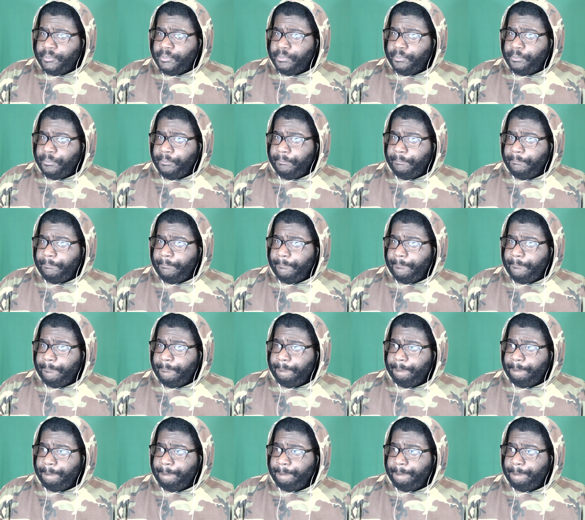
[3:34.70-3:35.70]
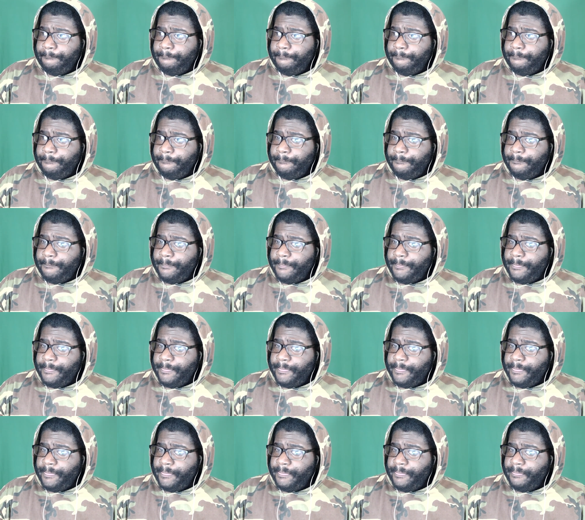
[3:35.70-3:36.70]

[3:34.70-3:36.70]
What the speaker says: No one is speaking in this clip.